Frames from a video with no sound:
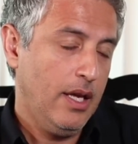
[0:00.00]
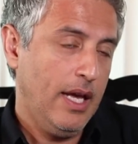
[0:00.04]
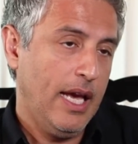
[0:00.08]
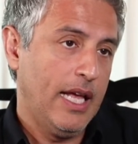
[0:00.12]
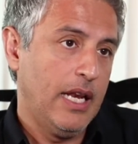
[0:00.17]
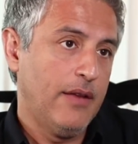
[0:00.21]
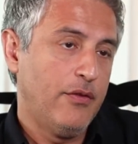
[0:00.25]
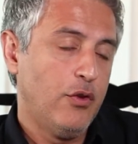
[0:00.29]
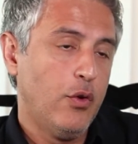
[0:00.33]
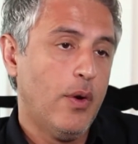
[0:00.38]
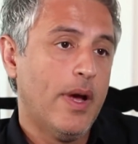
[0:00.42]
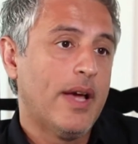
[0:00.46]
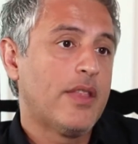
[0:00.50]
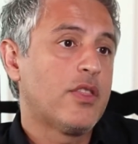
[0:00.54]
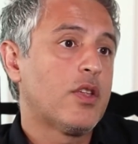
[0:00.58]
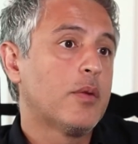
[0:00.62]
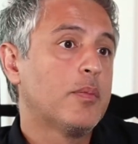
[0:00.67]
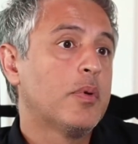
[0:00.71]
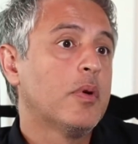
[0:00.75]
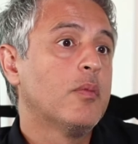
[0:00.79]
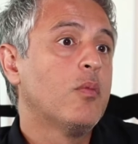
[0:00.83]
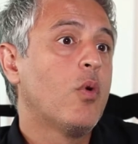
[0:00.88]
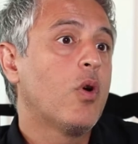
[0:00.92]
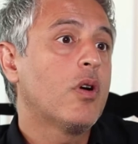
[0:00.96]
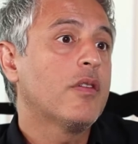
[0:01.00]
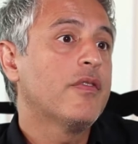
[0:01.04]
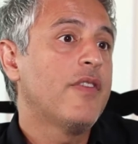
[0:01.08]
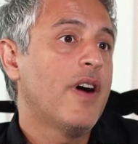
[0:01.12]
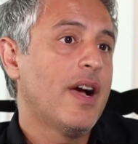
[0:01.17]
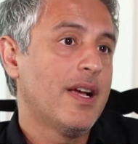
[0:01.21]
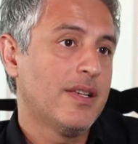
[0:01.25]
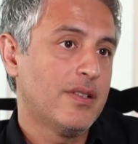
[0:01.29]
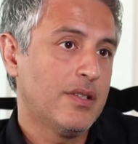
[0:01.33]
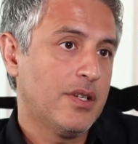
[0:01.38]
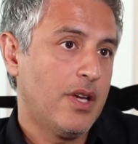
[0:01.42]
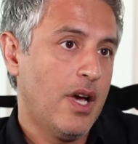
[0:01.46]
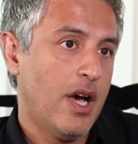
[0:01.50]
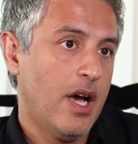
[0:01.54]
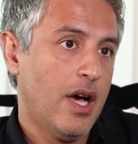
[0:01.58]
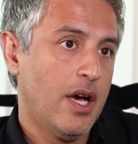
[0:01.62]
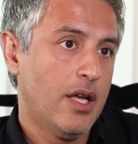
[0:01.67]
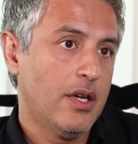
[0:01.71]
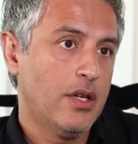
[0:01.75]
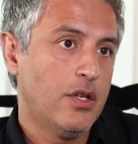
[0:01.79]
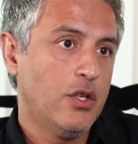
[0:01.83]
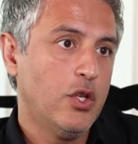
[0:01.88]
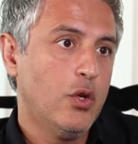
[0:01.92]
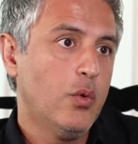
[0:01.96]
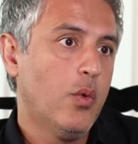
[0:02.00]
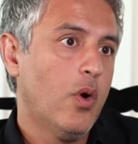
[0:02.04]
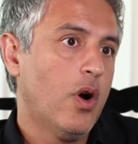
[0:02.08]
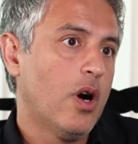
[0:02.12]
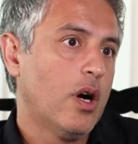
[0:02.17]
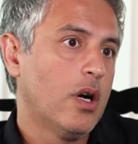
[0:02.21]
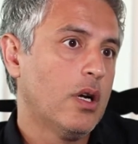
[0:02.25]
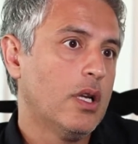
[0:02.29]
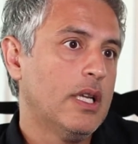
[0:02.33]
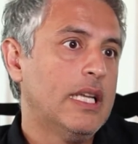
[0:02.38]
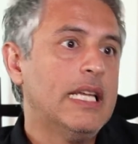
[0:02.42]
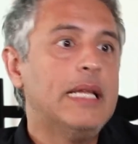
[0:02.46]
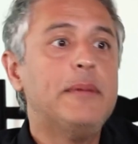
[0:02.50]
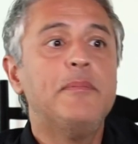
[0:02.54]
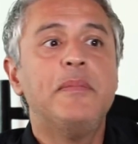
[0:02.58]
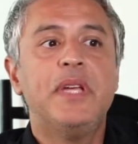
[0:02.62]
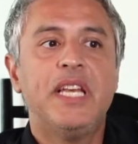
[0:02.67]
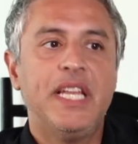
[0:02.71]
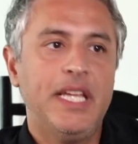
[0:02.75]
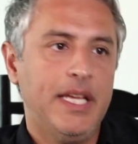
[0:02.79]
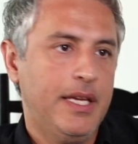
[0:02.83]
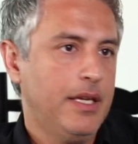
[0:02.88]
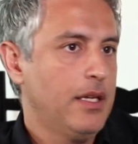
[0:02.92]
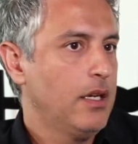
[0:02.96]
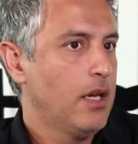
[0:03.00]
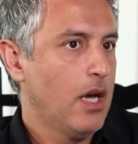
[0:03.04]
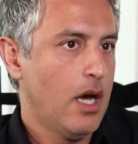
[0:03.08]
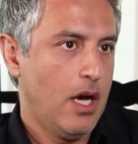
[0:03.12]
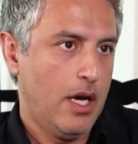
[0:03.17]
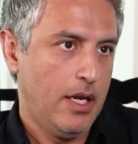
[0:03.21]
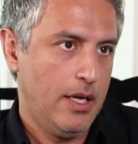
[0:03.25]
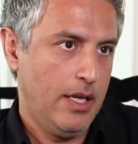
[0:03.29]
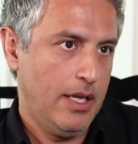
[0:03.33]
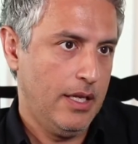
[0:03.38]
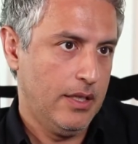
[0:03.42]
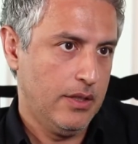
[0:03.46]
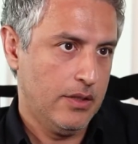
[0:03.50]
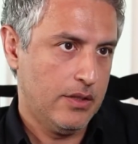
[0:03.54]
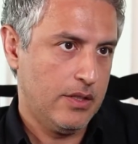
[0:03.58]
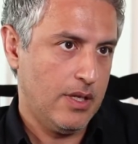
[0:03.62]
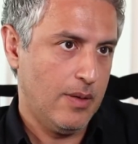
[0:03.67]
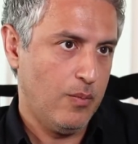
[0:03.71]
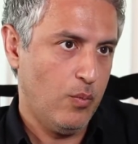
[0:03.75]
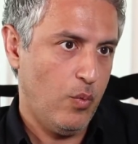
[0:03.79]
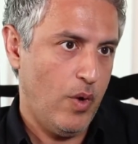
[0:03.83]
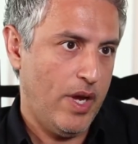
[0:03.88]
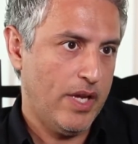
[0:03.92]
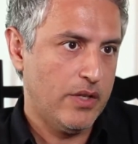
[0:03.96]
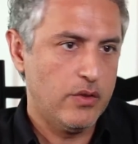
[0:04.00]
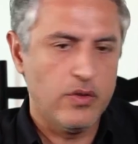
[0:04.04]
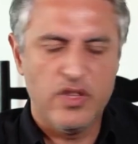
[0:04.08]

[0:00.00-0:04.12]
And if you anthropomorphize God, you are limiting God in some way.